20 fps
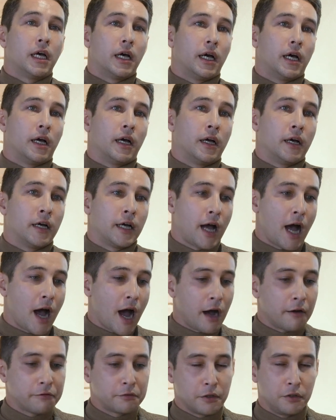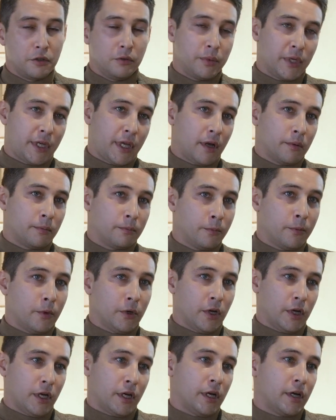After you become
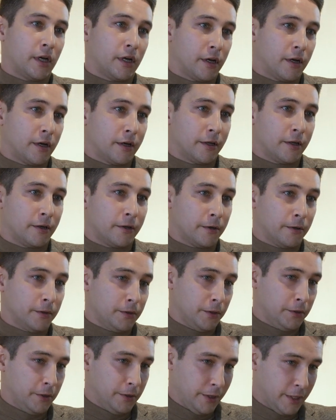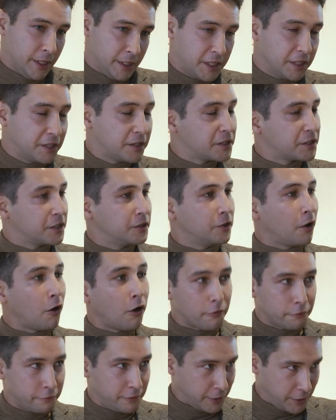the citizen
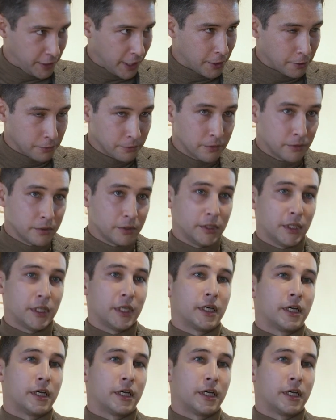of the town,